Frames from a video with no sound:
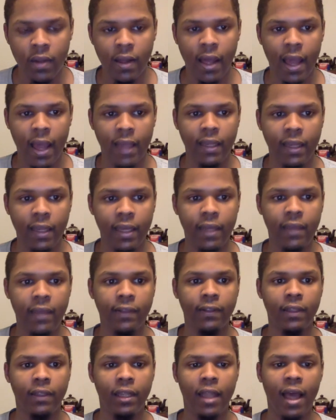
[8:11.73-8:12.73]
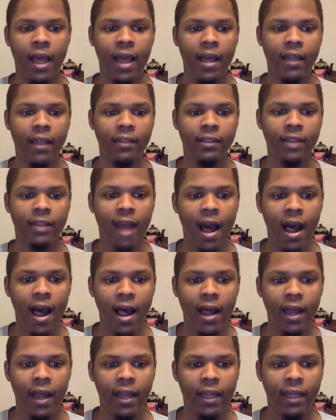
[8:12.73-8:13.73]
And then the last
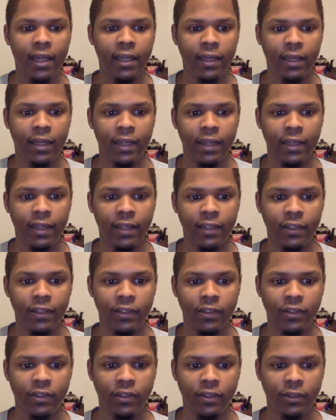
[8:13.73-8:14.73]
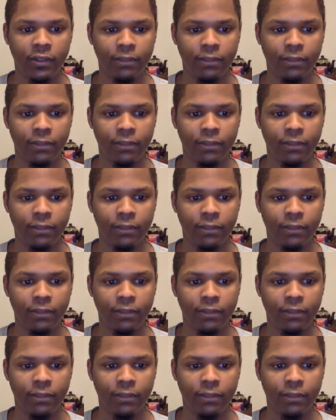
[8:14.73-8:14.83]
guy is